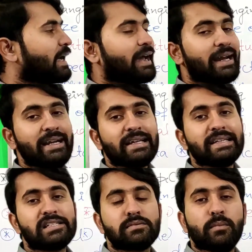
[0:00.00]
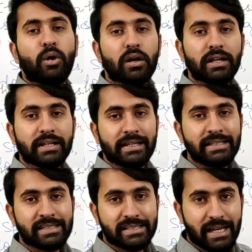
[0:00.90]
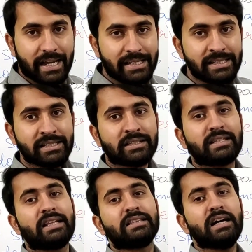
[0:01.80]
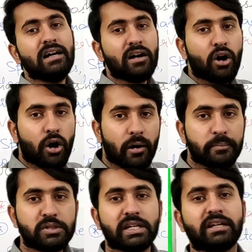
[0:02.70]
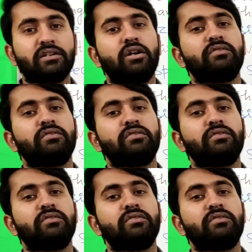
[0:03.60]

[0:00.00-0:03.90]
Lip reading: and smaller in size than the object,